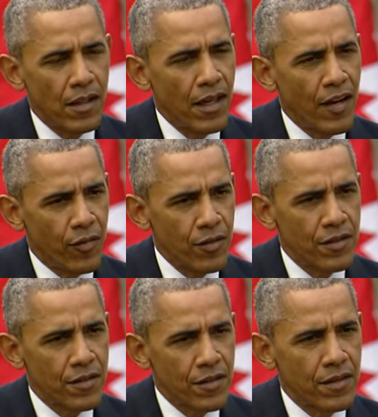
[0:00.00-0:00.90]

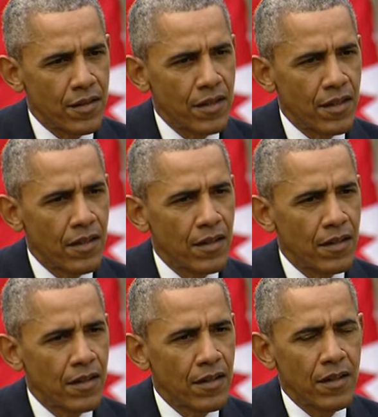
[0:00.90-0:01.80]
efforts to
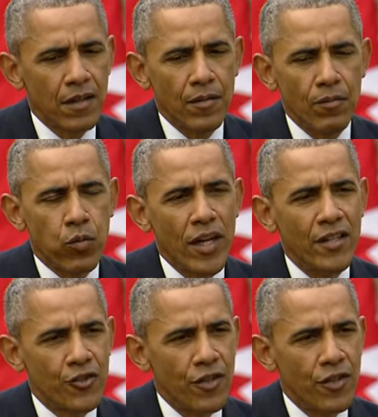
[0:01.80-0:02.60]
bridge